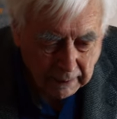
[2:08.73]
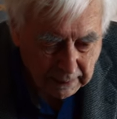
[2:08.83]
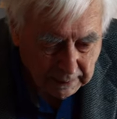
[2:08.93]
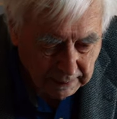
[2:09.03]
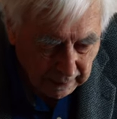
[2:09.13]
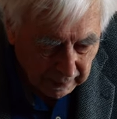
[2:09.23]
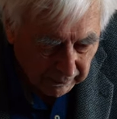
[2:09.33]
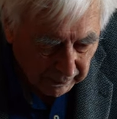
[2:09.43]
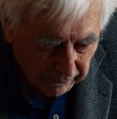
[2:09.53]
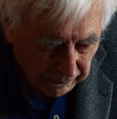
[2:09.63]
as I say,
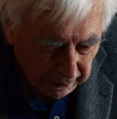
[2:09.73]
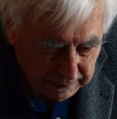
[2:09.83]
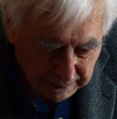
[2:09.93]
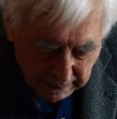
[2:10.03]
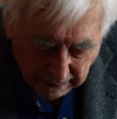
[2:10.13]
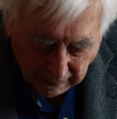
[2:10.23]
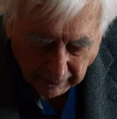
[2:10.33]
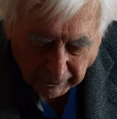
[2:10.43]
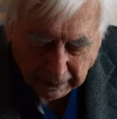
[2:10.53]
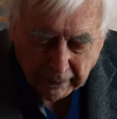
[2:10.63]
the first
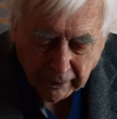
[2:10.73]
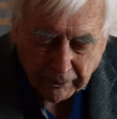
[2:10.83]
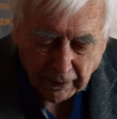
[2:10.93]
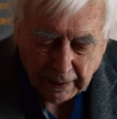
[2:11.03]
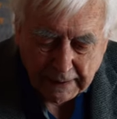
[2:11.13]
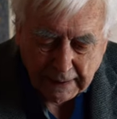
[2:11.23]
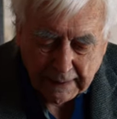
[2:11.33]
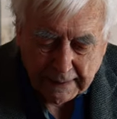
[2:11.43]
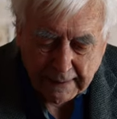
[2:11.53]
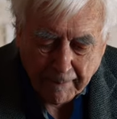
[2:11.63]
11
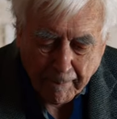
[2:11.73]
verses.